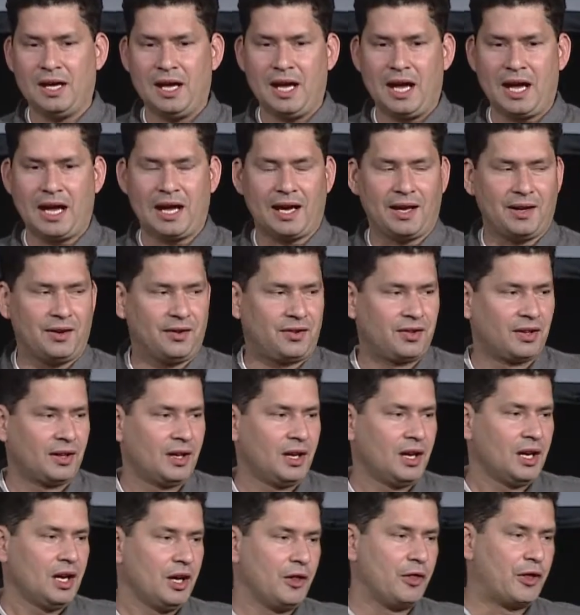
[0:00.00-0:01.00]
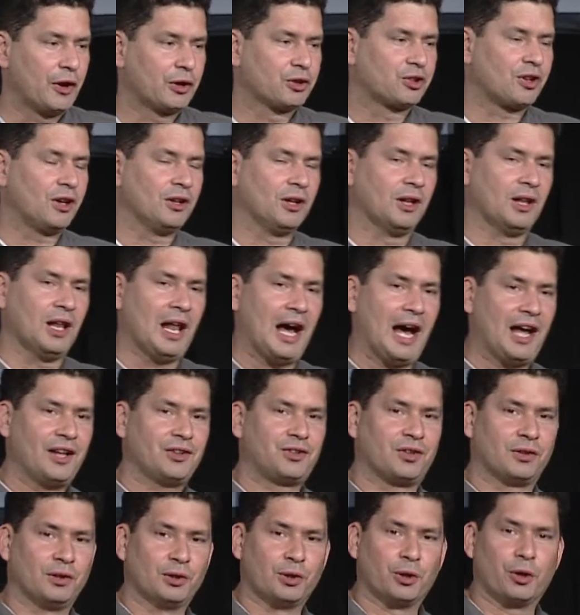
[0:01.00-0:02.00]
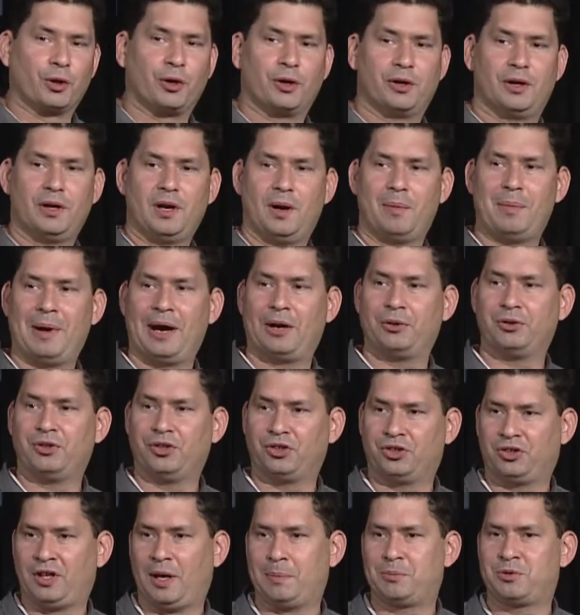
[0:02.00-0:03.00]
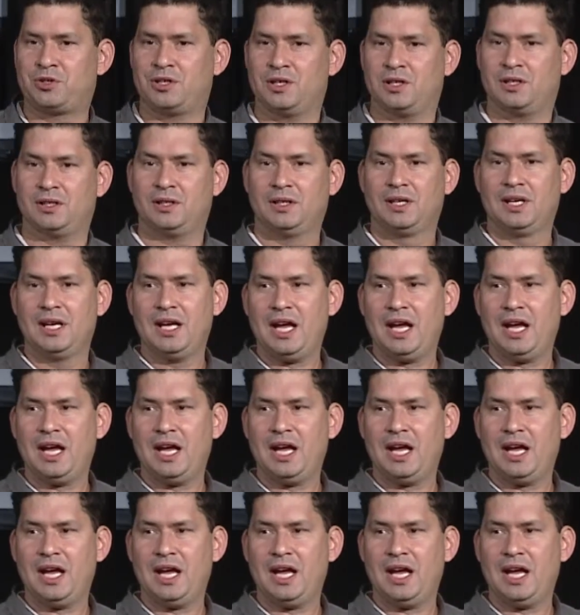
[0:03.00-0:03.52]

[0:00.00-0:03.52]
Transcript: and there's a lot to learn about deception